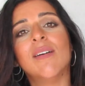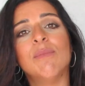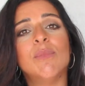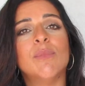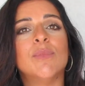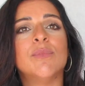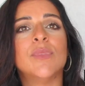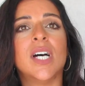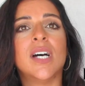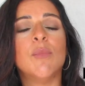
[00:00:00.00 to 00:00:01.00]

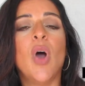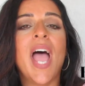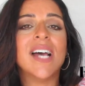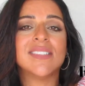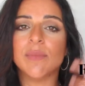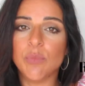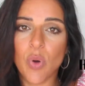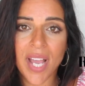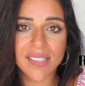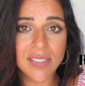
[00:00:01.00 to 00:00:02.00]
muhasib,
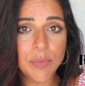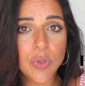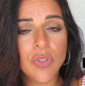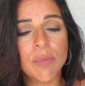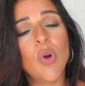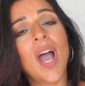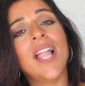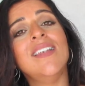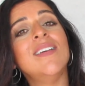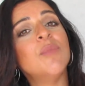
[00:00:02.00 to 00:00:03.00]
muhasibun,
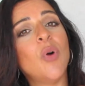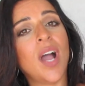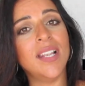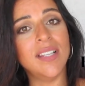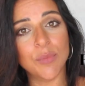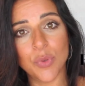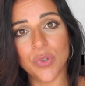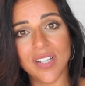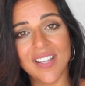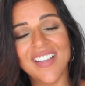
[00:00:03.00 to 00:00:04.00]
muallim,
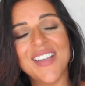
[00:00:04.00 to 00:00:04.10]
muallimun,